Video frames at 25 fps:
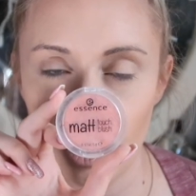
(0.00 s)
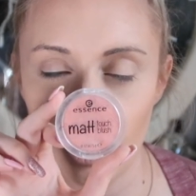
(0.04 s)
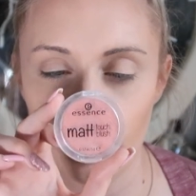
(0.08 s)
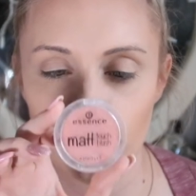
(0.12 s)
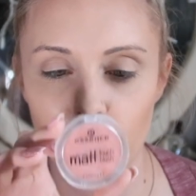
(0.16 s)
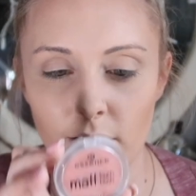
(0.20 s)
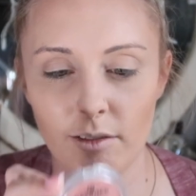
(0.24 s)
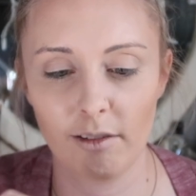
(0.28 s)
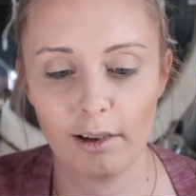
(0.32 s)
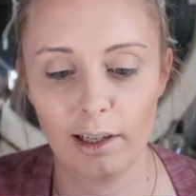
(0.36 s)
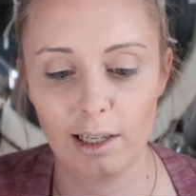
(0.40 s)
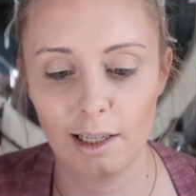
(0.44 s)
and
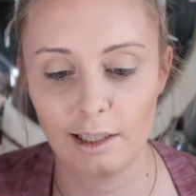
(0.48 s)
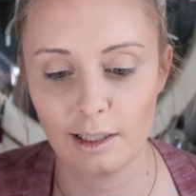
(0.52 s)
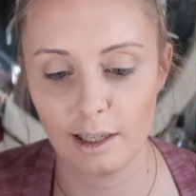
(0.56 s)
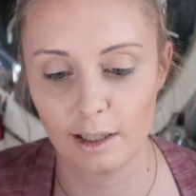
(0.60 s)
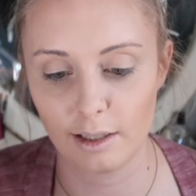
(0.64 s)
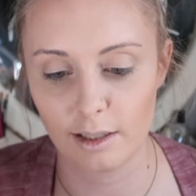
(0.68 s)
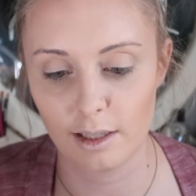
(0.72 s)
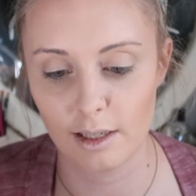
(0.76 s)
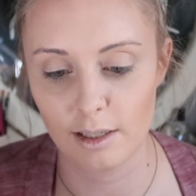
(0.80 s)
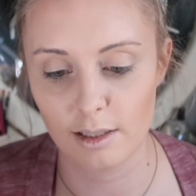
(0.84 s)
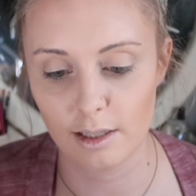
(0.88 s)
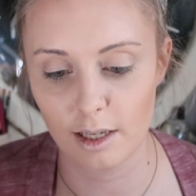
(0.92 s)
I really
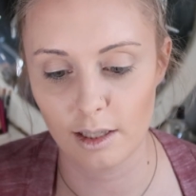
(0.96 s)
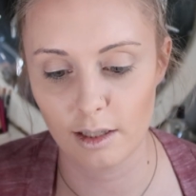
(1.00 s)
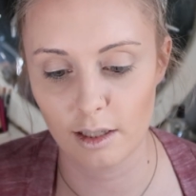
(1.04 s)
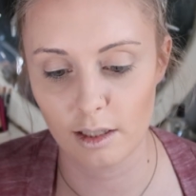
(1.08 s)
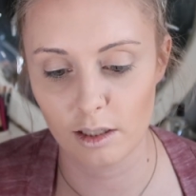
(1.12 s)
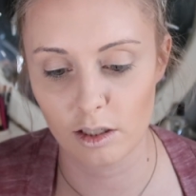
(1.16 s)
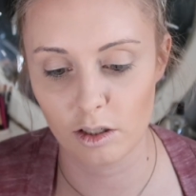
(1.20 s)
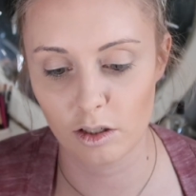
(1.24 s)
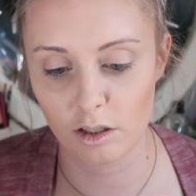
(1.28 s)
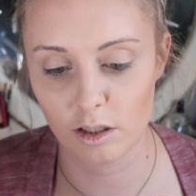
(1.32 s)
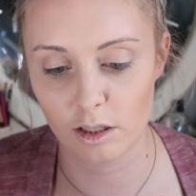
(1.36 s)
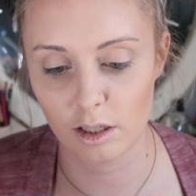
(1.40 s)
like these, and
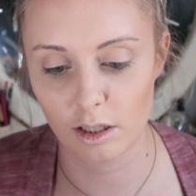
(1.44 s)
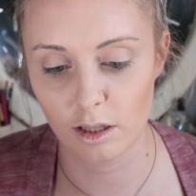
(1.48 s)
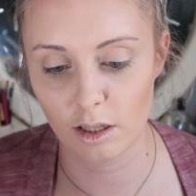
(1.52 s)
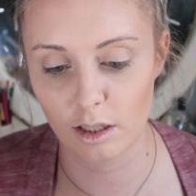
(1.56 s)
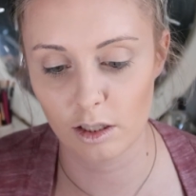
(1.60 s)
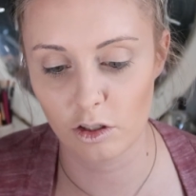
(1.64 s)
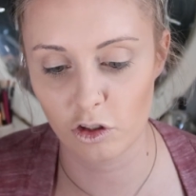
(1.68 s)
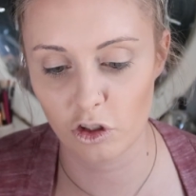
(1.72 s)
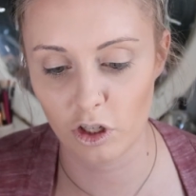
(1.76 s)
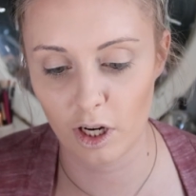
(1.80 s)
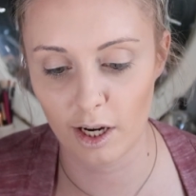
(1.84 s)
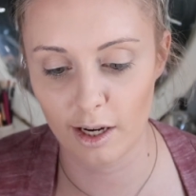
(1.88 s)
this is in
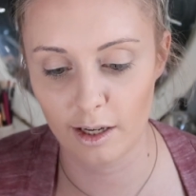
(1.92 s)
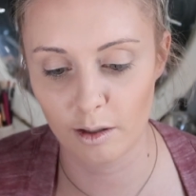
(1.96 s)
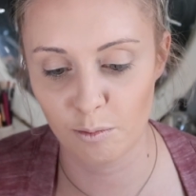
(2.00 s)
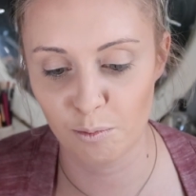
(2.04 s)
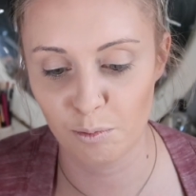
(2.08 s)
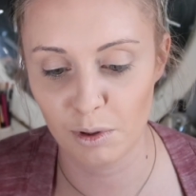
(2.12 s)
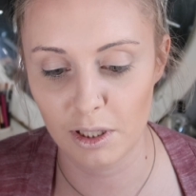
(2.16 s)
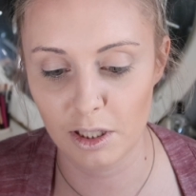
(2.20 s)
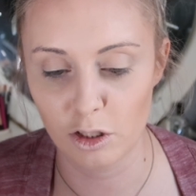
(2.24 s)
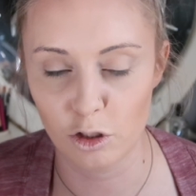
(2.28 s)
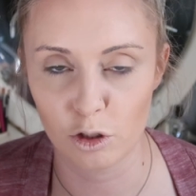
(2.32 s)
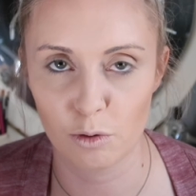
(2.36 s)
the shade
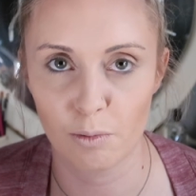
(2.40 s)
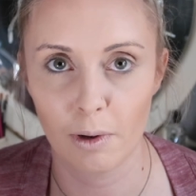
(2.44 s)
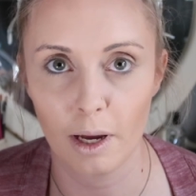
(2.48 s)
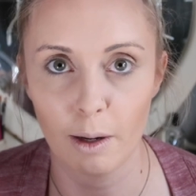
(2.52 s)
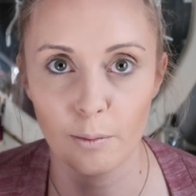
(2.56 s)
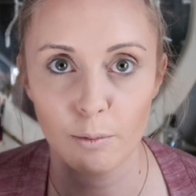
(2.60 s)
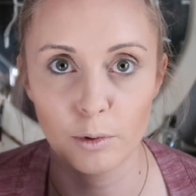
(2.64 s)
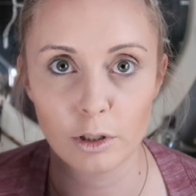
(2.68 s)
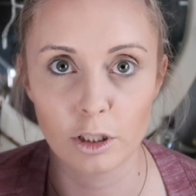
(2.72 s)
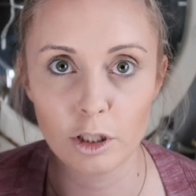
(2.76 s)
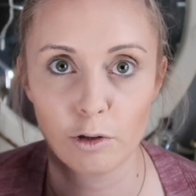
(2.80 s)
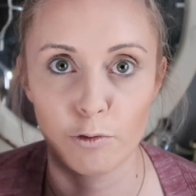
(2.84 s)
Peach Me
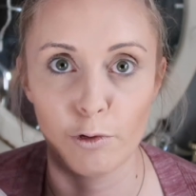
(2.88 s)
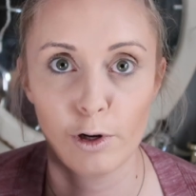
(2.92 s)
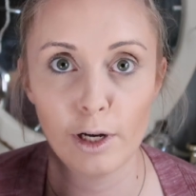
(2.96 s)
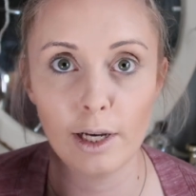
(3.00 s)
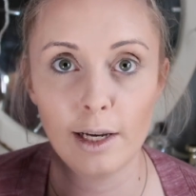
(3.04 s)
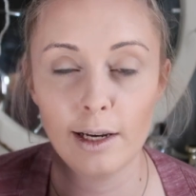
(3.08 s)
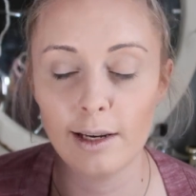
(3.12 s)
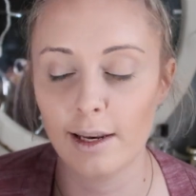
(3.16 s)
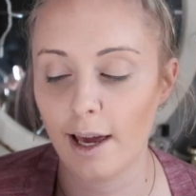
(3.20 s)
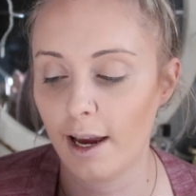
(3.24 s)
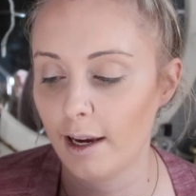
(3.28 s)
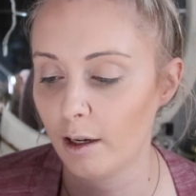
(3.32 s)
Up, which I
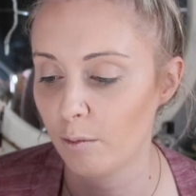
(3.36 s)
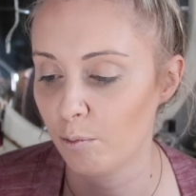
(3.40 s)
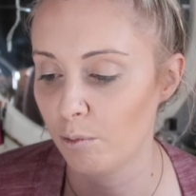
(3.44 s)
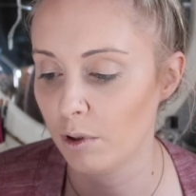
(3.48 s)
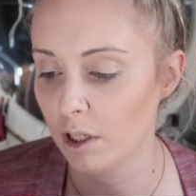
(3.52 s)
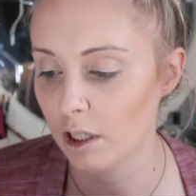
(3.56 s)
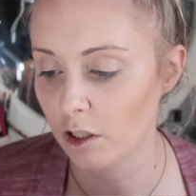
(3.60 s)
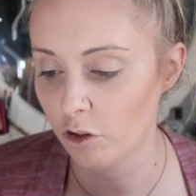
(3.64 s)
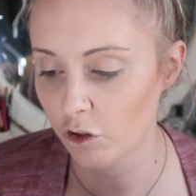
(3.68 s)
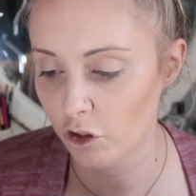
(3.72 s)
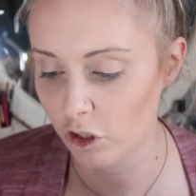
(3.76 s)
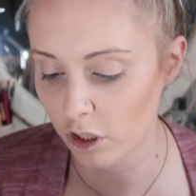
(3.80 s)
really like
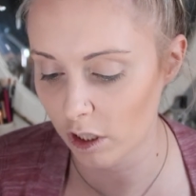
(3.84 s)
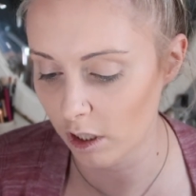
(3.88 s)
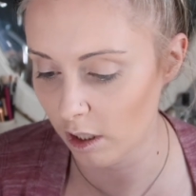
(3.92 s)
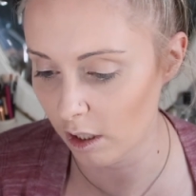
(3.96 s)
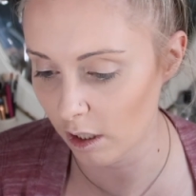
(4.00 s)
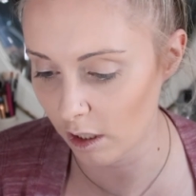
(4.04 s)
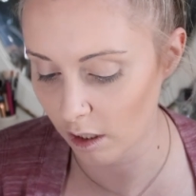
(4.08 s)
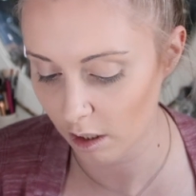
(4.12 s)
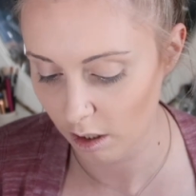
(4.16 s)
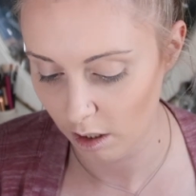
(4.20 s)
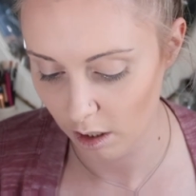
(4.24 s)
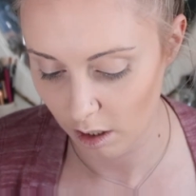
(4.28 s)

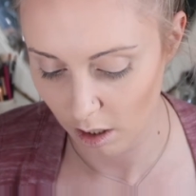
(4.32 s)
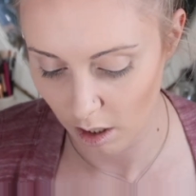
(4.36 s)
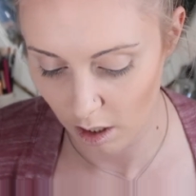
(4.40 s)
peachy